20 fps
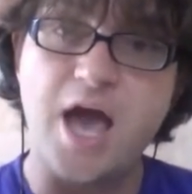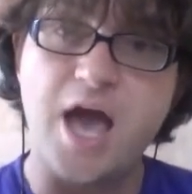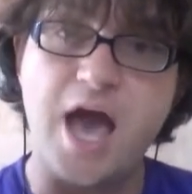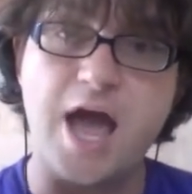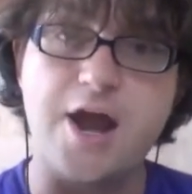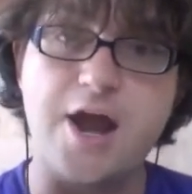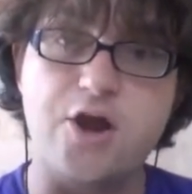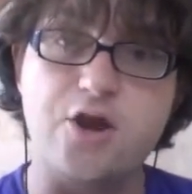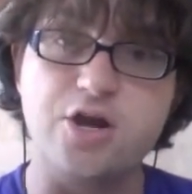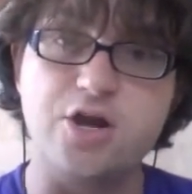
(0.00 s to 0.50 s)

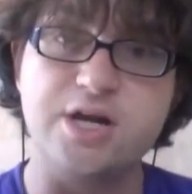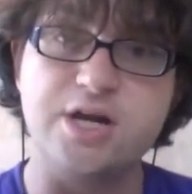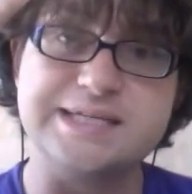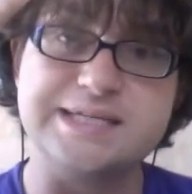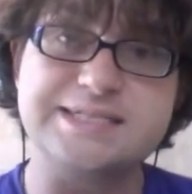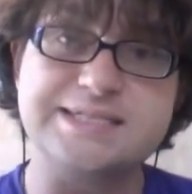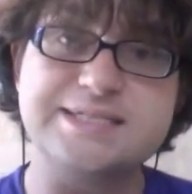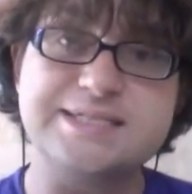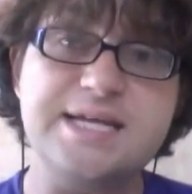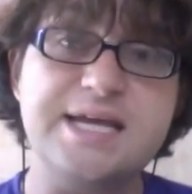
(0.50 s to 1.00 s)
And you're going to
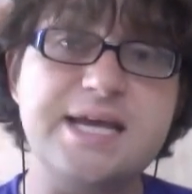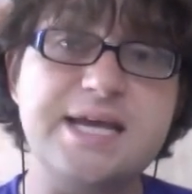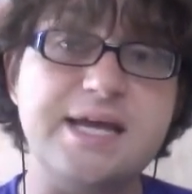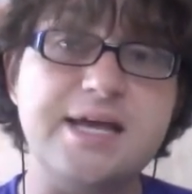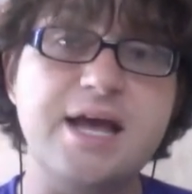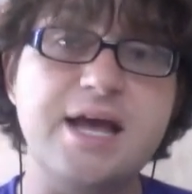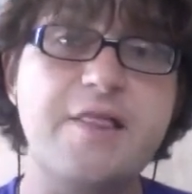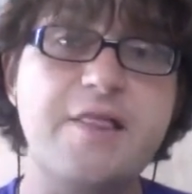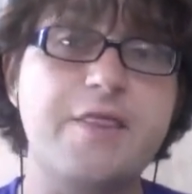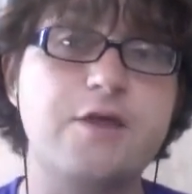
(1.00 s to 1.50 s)

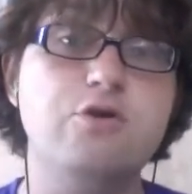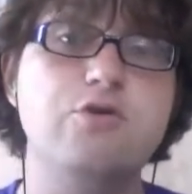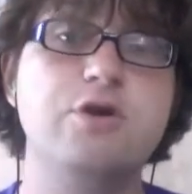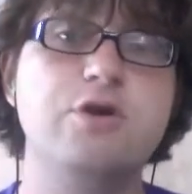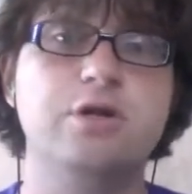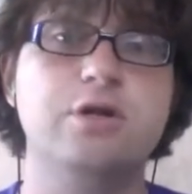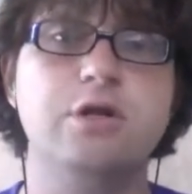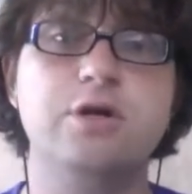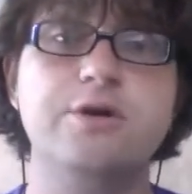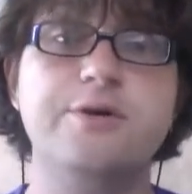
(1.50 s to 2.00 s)
see that you
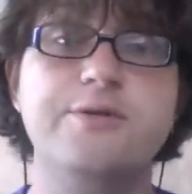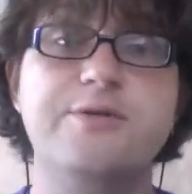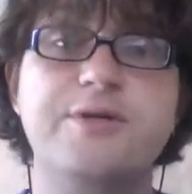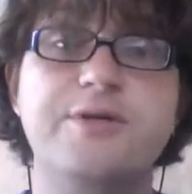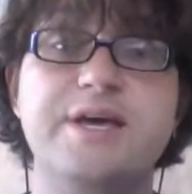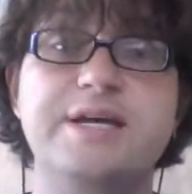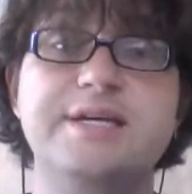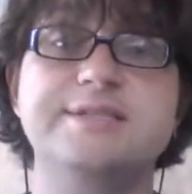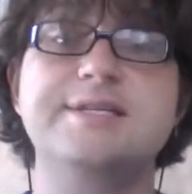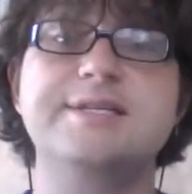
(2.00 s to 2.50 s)
can learn
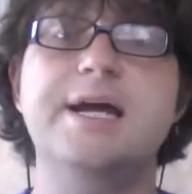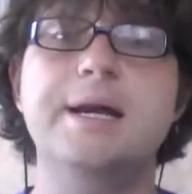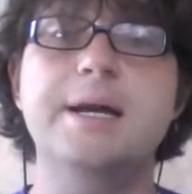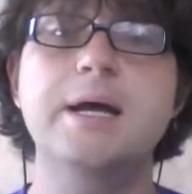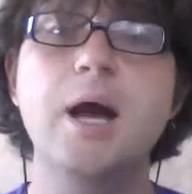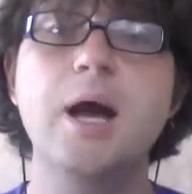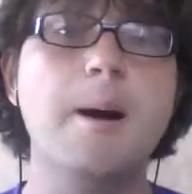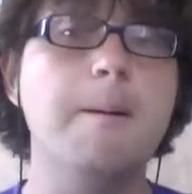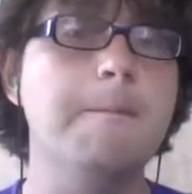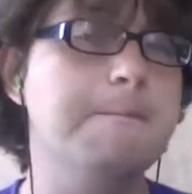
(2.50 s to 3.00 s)
things that
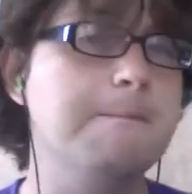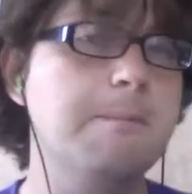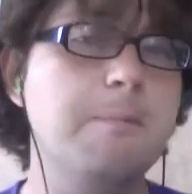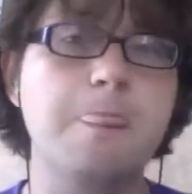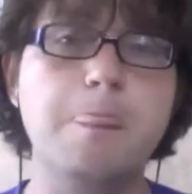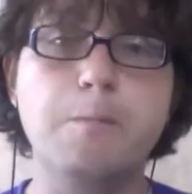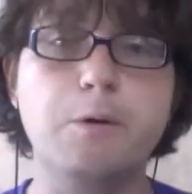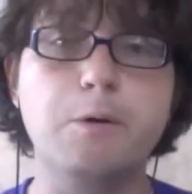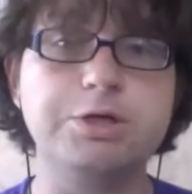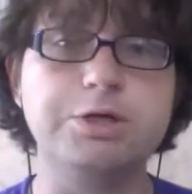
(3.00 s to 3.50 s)

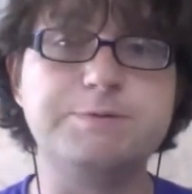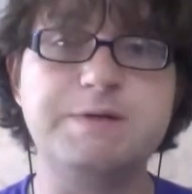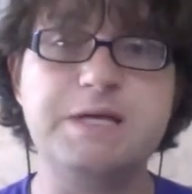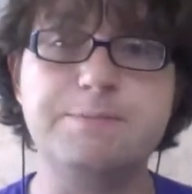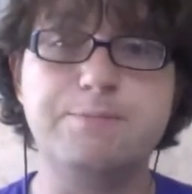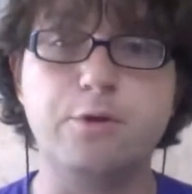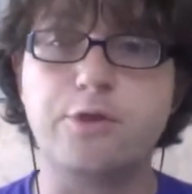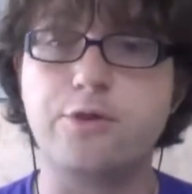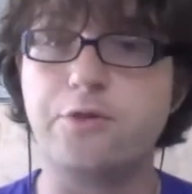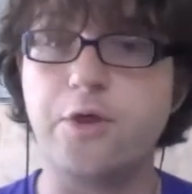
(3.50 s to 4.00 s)
most
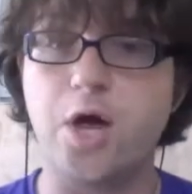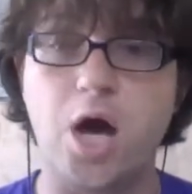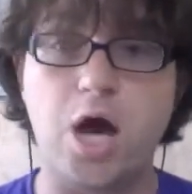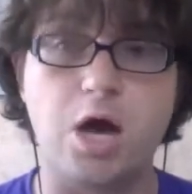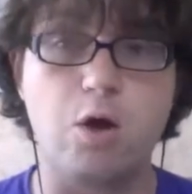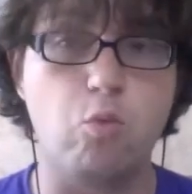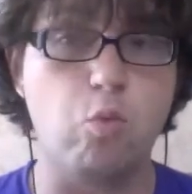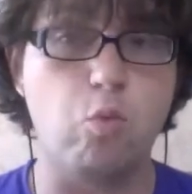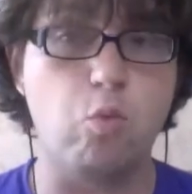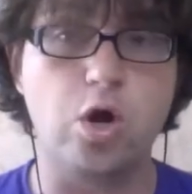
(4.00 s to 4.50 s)
people
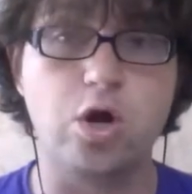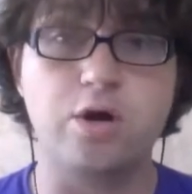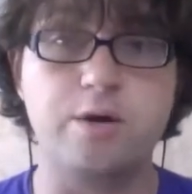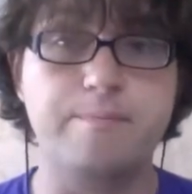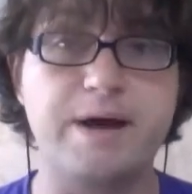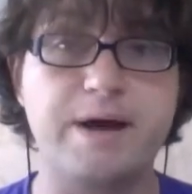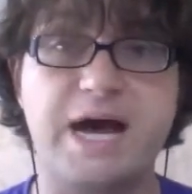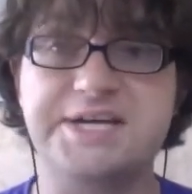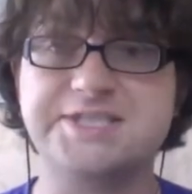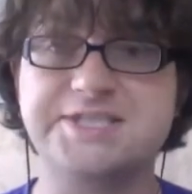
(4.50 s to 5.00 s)
thought were
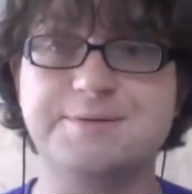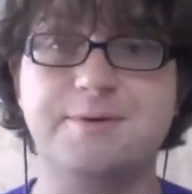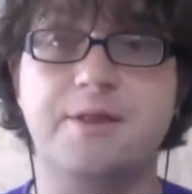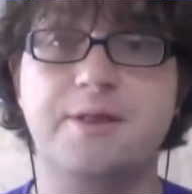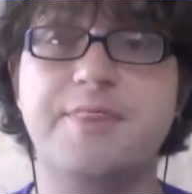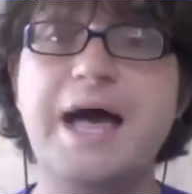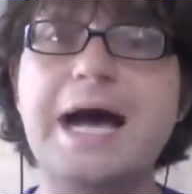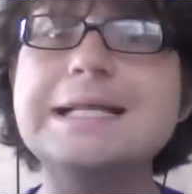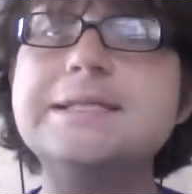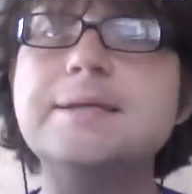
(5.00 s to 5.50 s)
impossible.
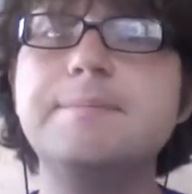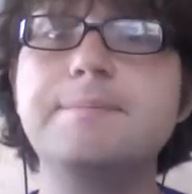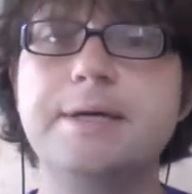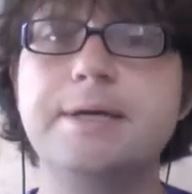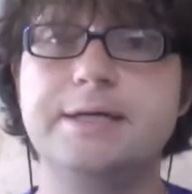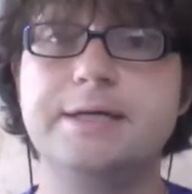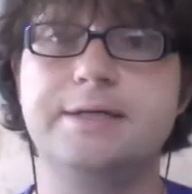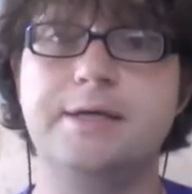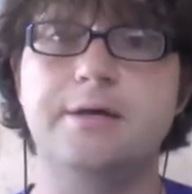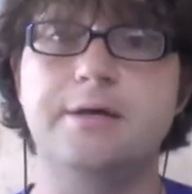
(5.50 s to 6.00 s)
That's a
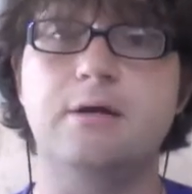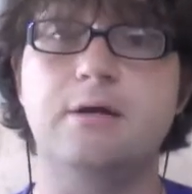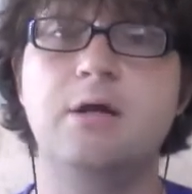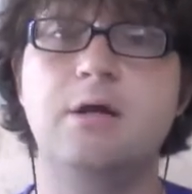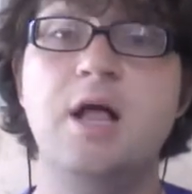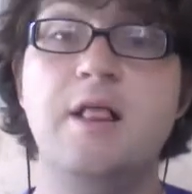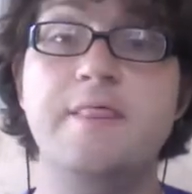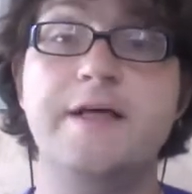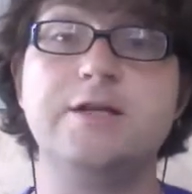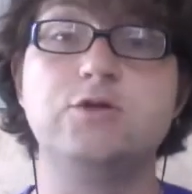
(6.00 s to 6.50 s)
big deal.
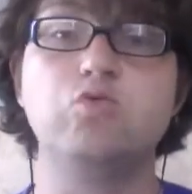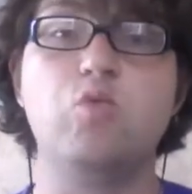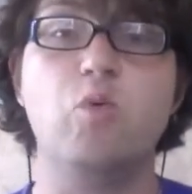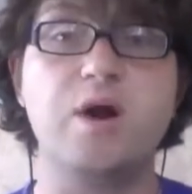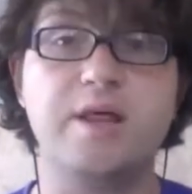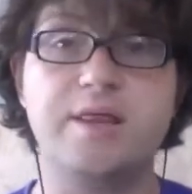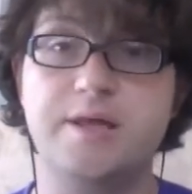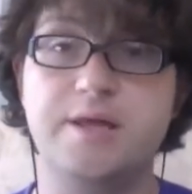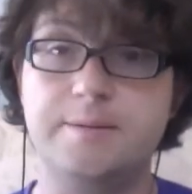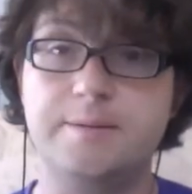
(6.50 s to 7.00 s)
That's
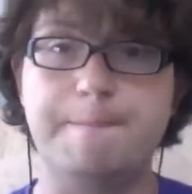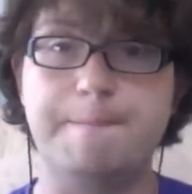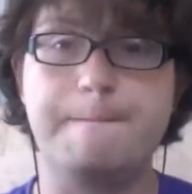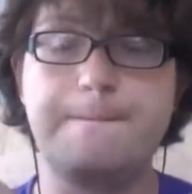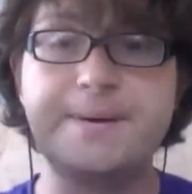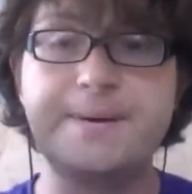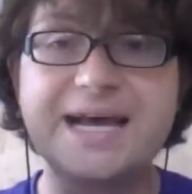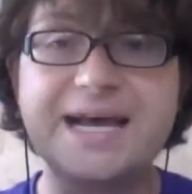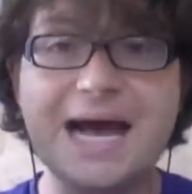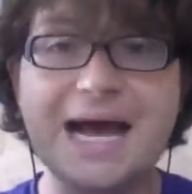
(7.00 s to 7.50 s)
one of the
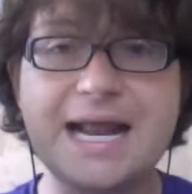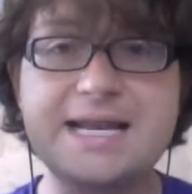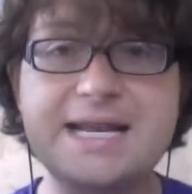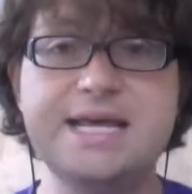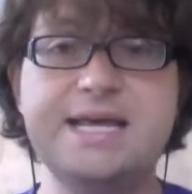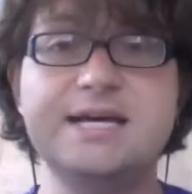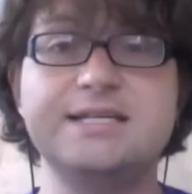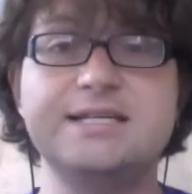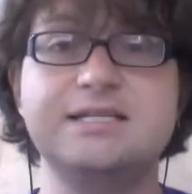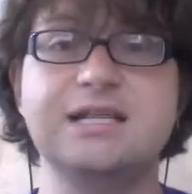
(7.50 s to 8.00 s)
big
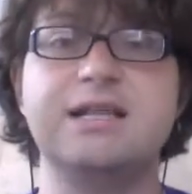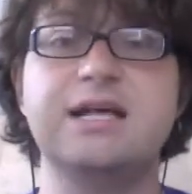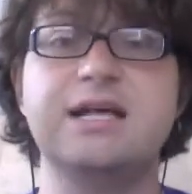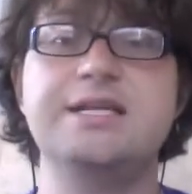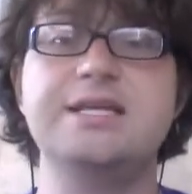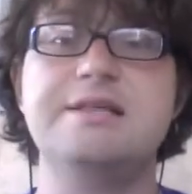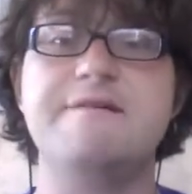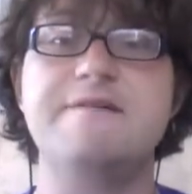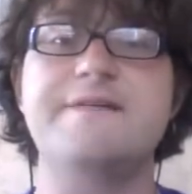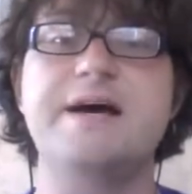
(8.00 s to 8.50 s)
ideas that led
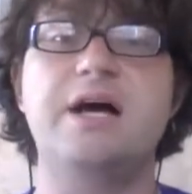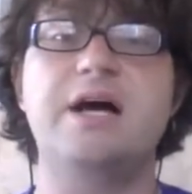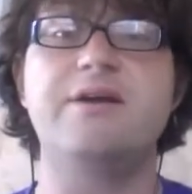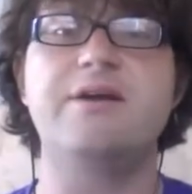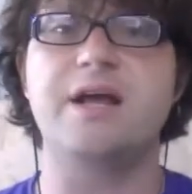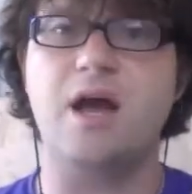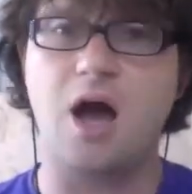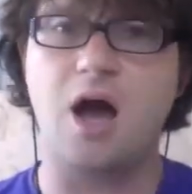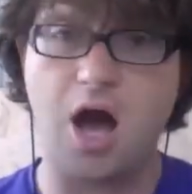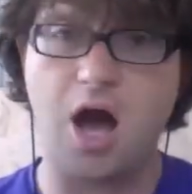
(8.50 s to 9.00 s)
to the
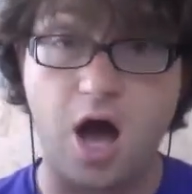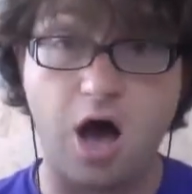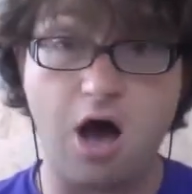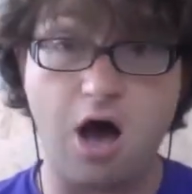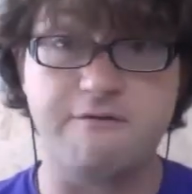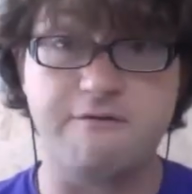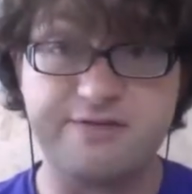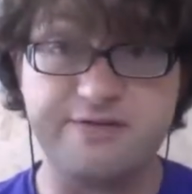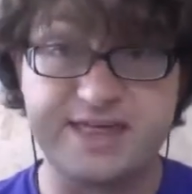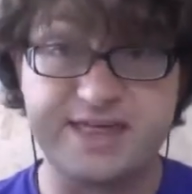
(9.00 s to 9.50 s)
founding
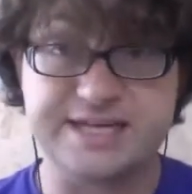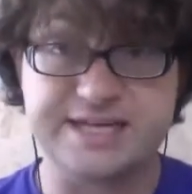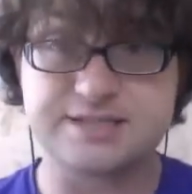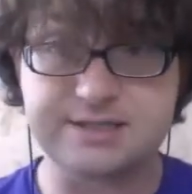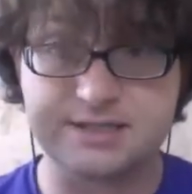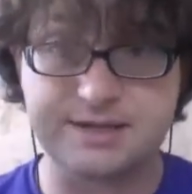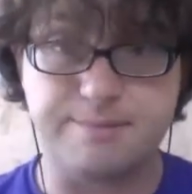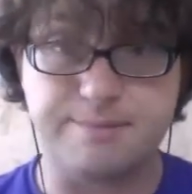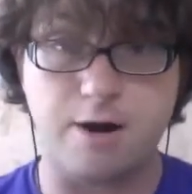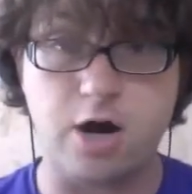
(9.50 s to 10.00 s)
of this
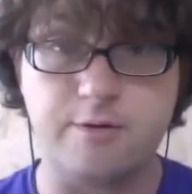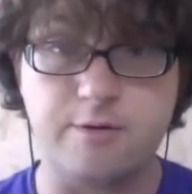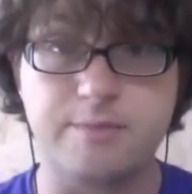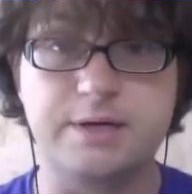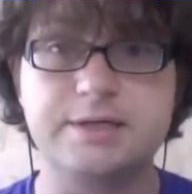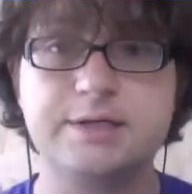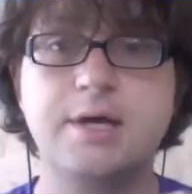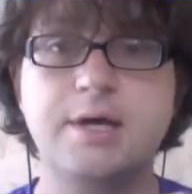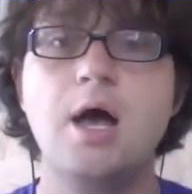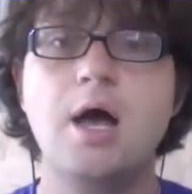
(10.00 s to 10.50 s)
department.